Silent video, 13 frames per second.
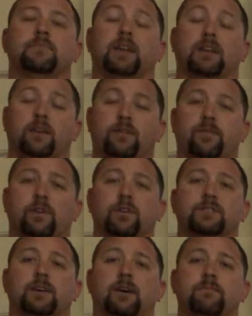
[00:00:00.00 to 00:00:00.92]
Thank you for
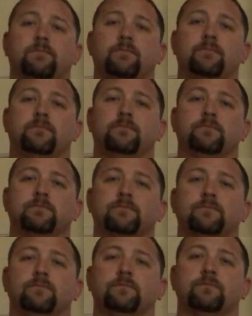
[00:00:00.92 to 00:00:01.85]
your time,
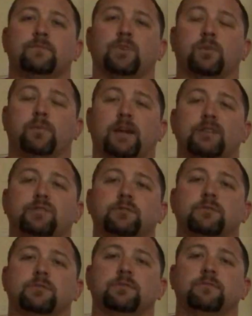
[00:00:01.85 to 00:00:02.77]
your
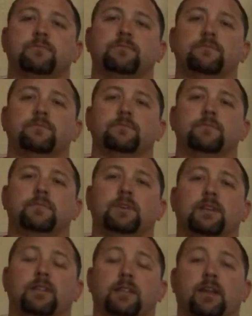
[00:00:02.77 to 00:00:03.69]
patience,
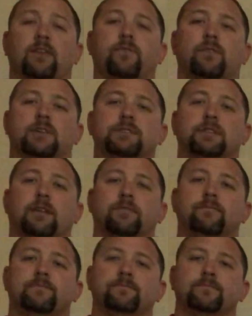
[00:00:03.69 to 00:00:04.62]
and thank you for listening.